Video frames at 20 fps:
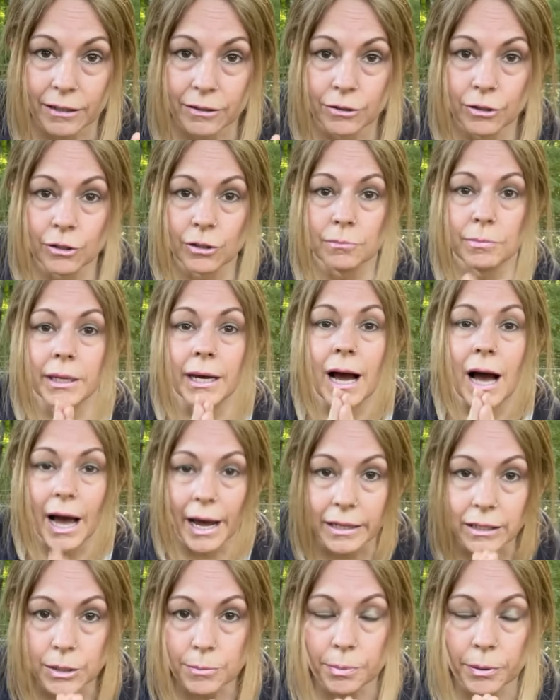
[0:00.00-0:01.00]
You can be
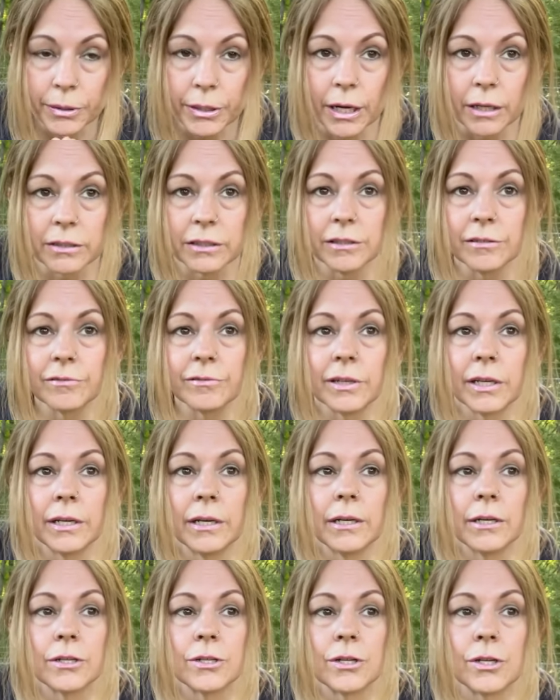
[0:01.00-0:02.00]
highly productive
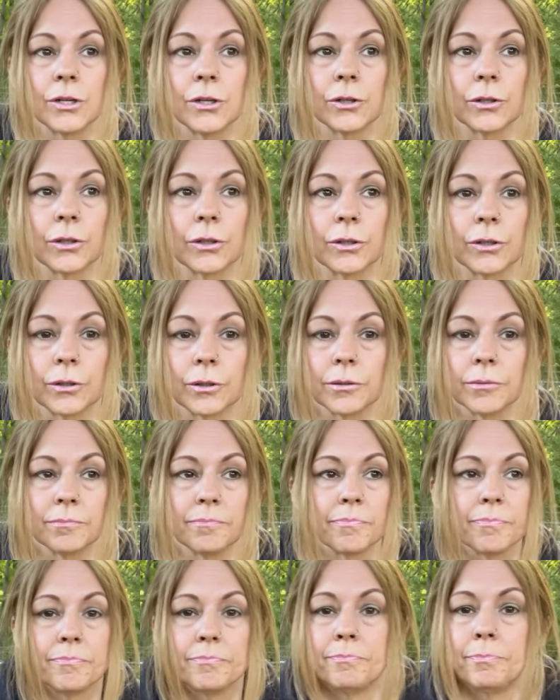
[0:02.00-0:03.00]
to your
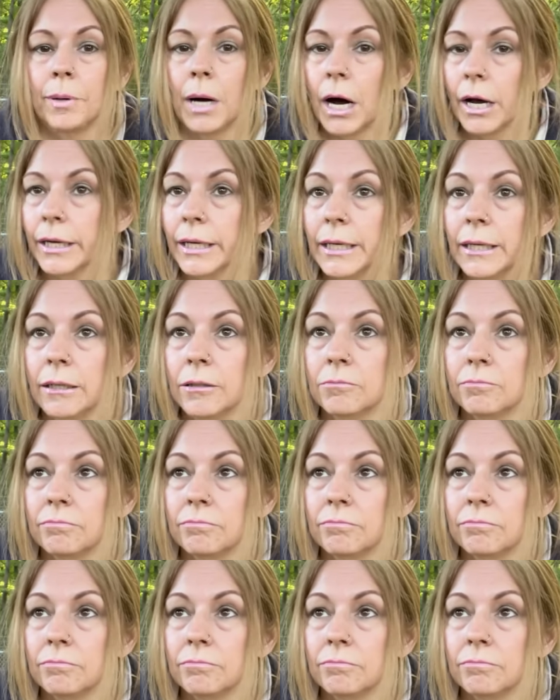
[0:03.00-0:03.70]
body